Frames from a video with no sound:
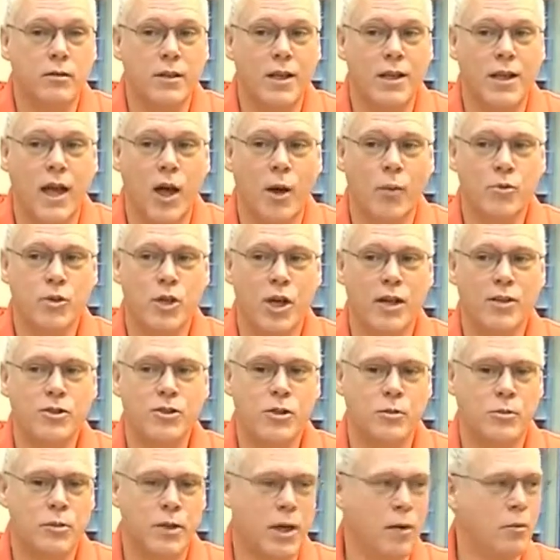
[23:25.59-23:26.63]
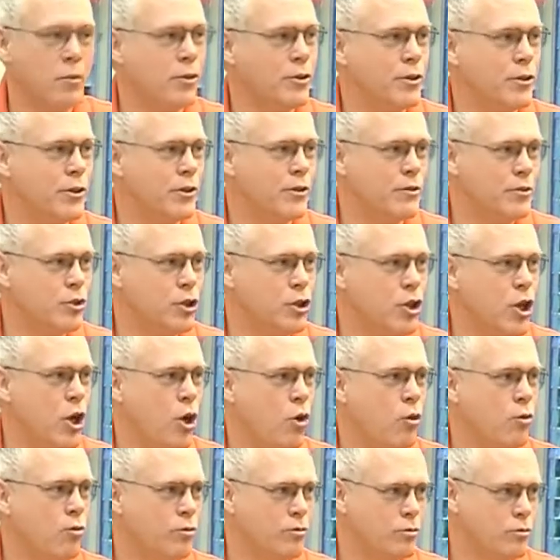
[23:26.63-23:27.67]
it helps us to be able to, to
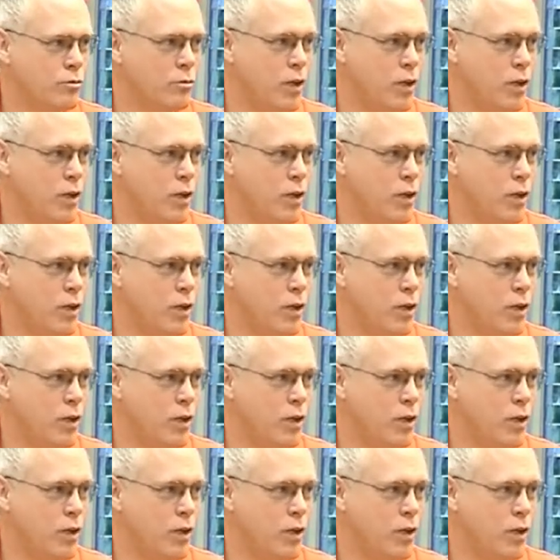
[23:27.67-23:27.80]
know,